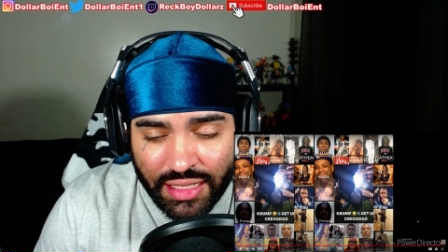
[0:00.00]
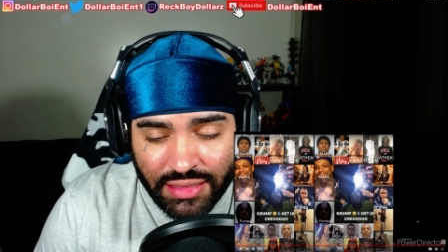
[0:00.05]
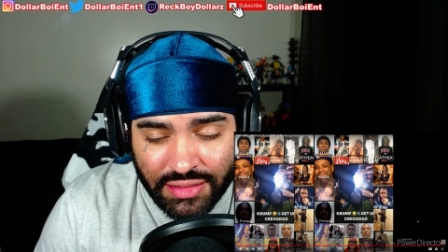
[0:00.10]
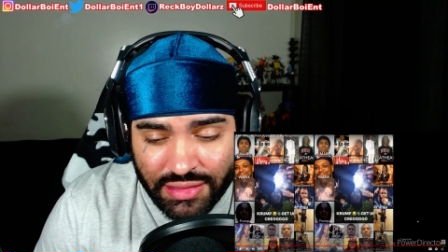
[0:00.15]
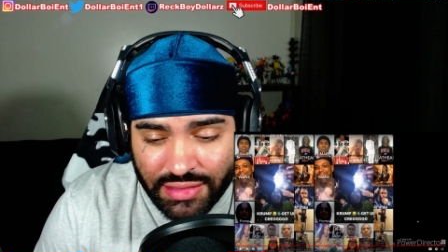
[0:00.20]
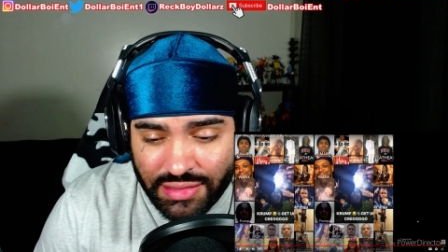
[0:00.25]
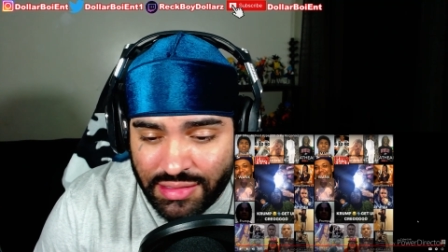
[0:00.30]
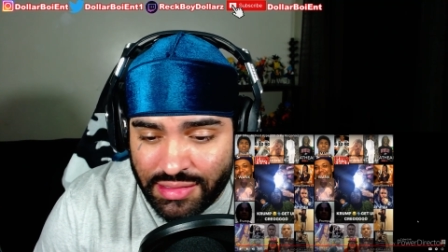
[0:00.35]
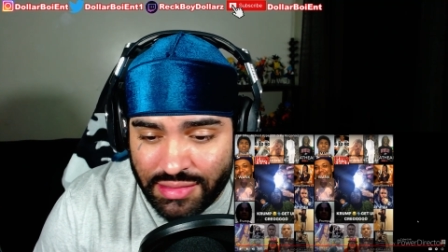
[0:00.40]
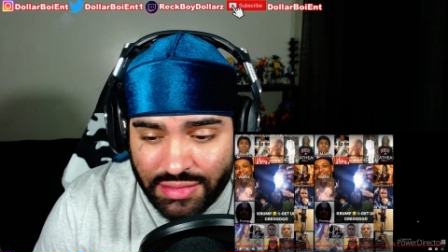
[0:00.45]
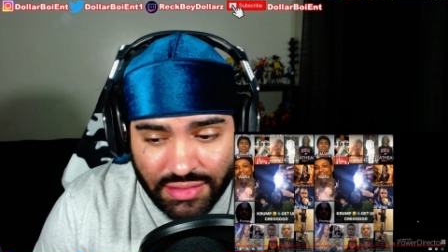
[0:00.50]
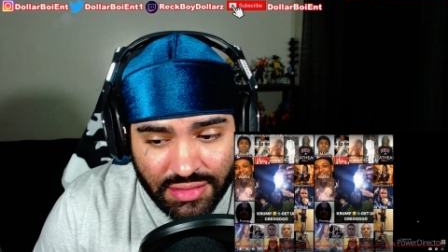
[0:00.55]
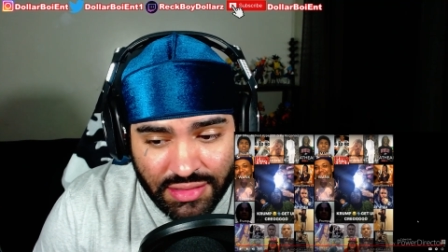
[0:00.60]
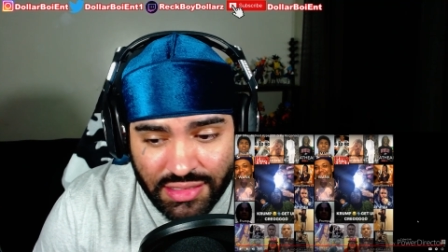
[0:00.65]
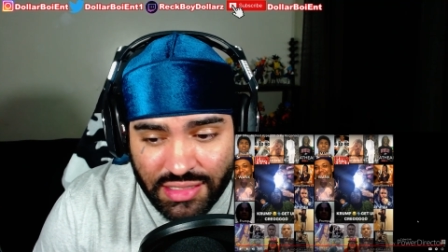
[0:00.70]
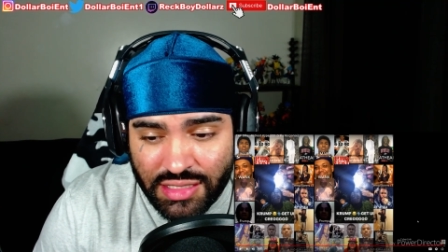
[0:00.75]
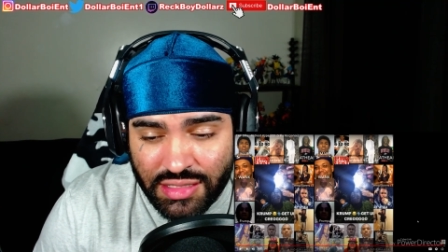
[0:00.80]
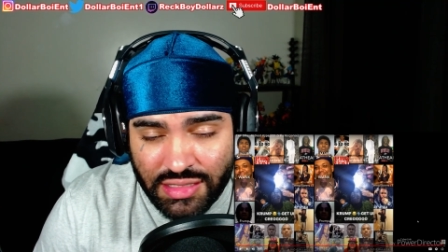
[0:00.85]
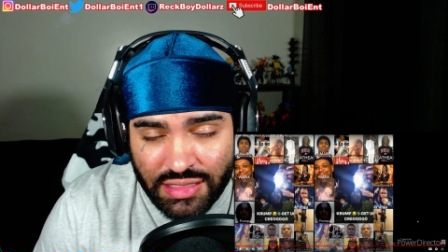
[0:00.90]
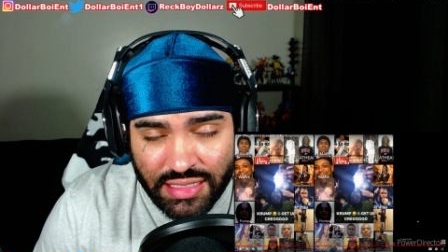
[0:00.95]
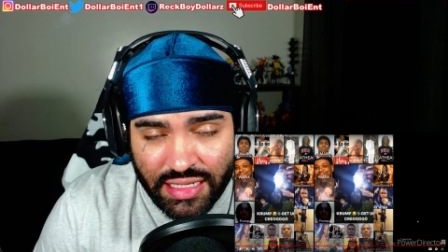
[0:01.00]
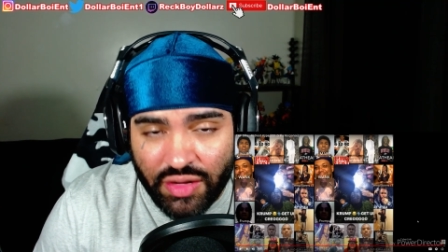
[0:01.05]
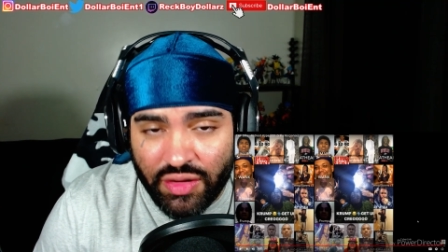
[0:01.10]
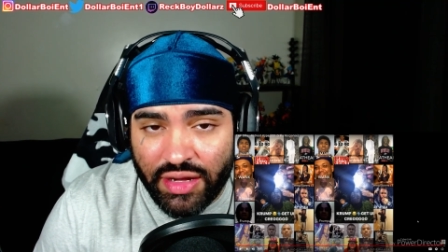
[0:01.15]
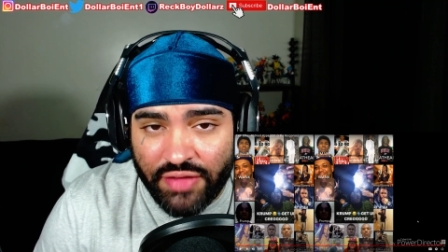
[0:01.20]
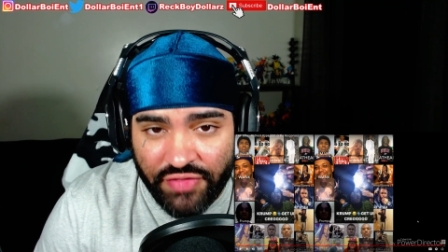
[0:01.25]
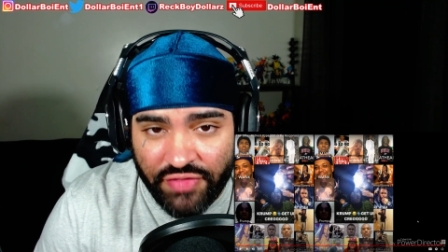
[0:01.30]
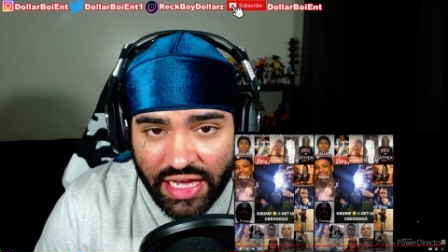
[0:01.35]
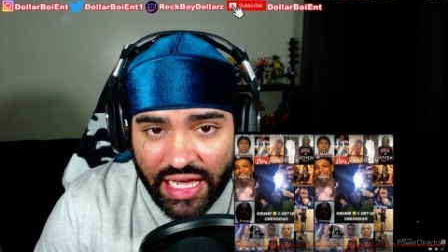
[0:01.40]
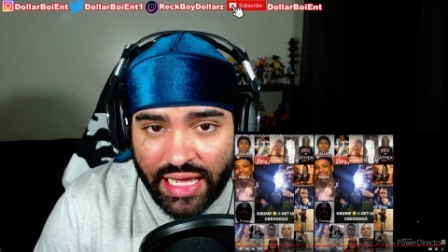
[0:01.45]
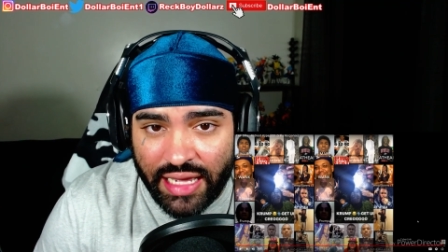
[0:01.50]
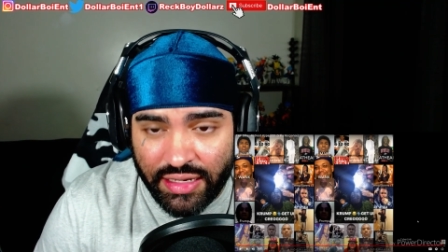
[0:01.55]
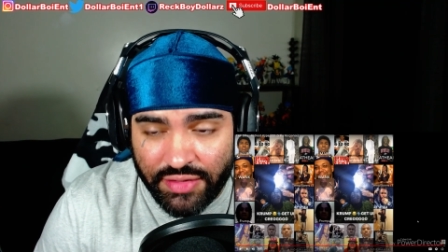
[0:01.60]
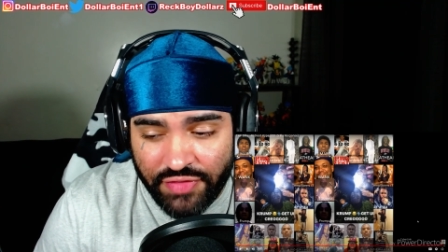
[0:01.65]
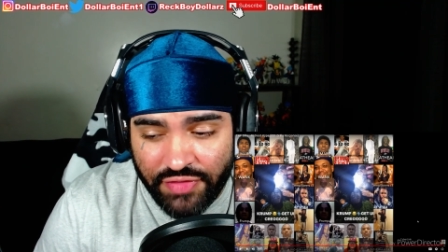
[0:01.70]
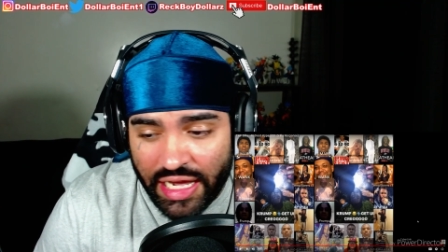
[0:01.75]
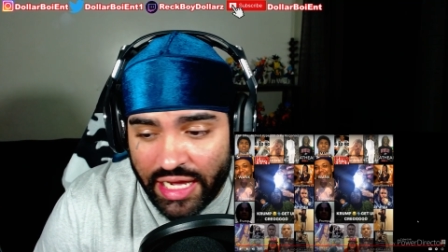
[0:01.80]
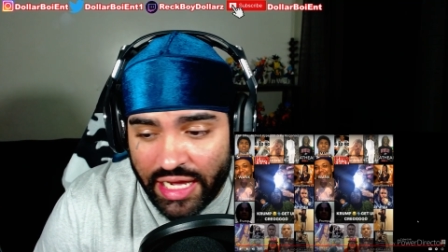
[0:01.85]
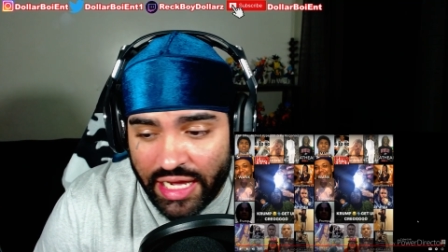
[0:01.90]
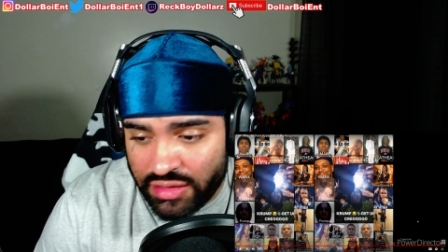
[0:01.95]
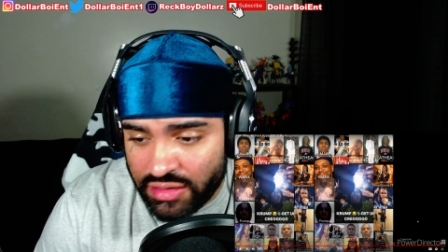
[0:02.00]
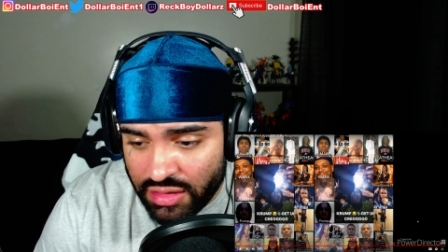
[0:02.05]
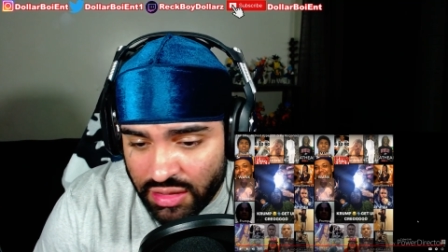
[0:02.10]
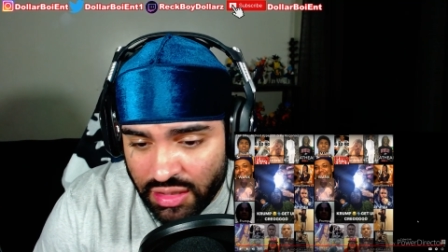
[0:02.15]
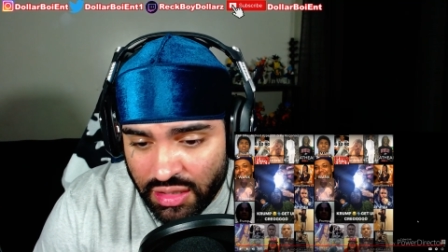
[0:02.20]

I, this this shit sound fi- fire,